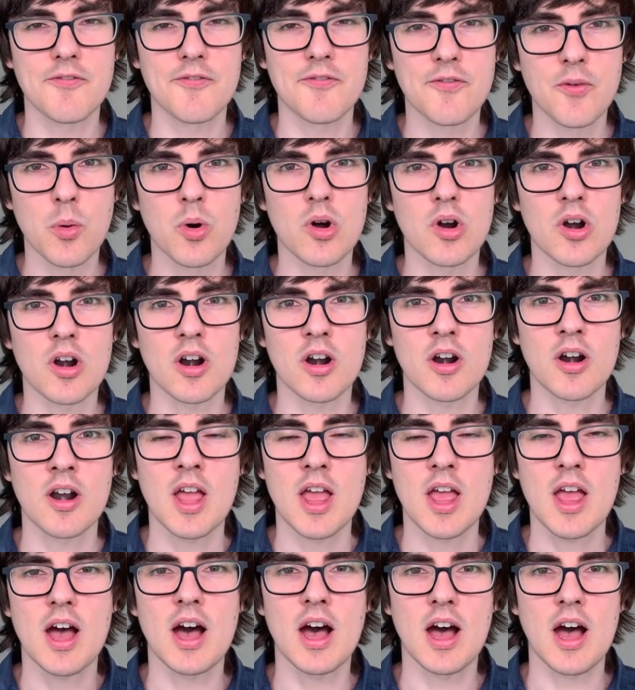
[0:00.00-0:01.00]

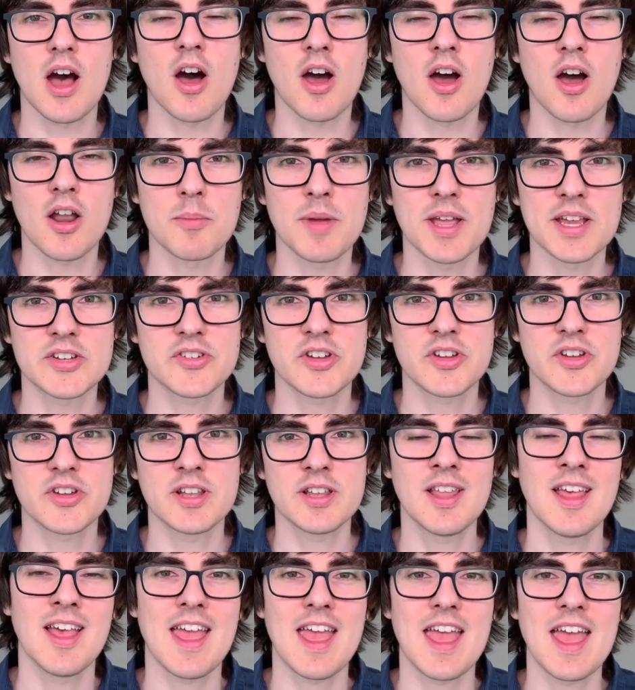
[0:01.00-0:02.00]
for
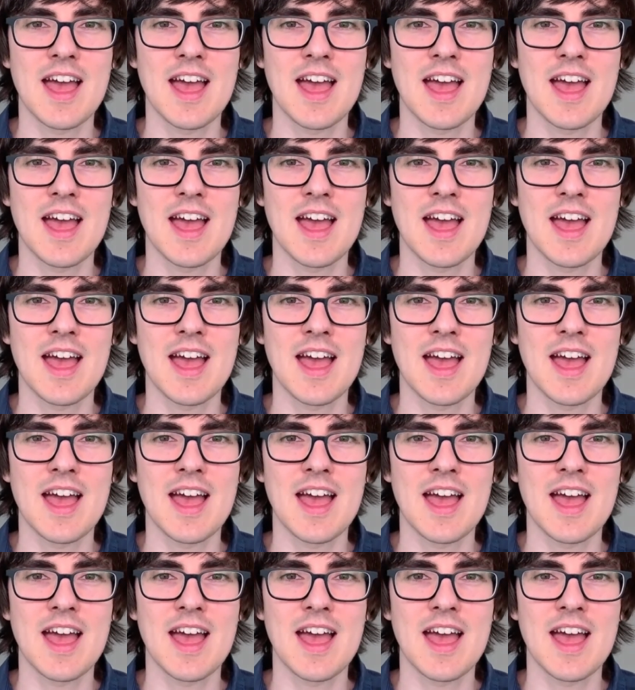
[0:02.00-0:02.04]
automation.